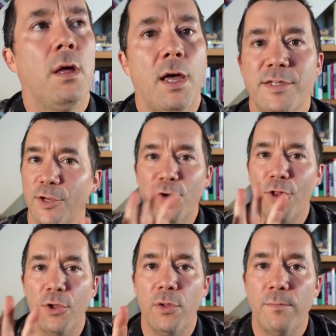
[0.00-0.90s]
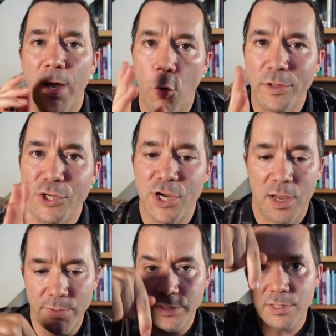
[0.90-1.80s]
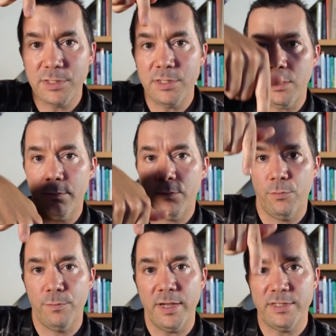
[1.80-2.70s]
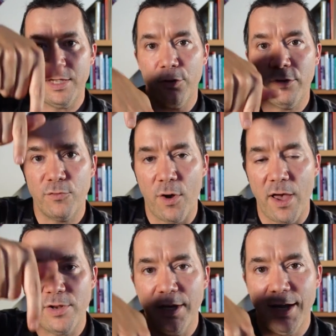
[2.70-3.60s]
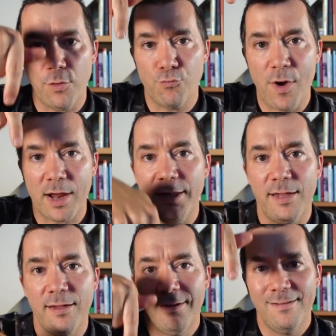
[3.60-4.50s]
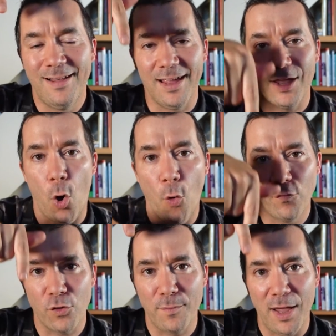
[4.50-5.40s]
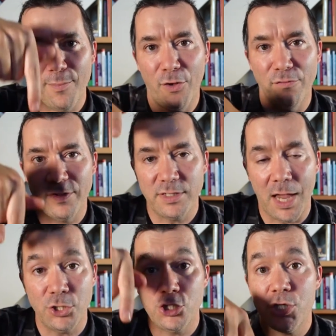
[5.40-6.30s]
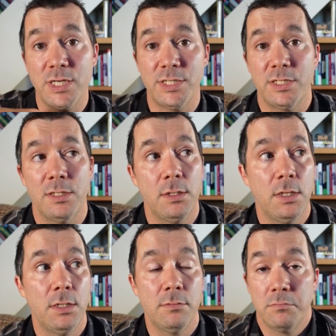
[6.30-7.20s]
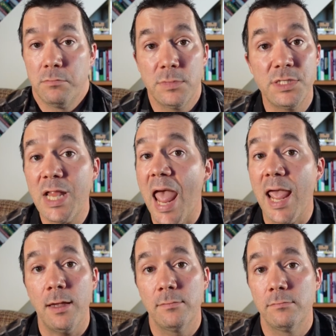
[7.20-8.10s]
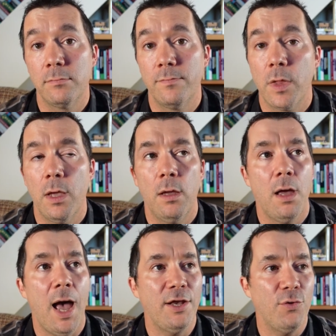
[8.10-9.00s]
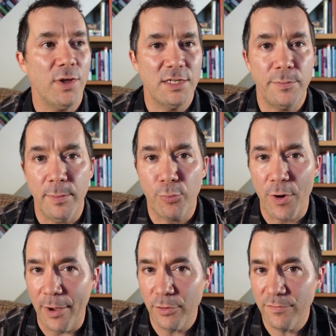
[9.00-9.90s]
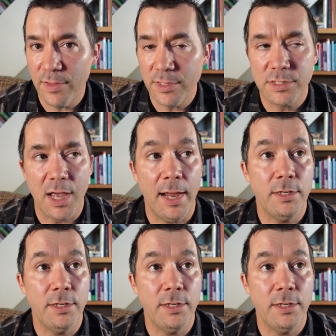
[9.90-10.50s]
And it's like, no. My only job is to sit with my center of gravity directly like over my pelvis and just stay. I don't get to be proud of this.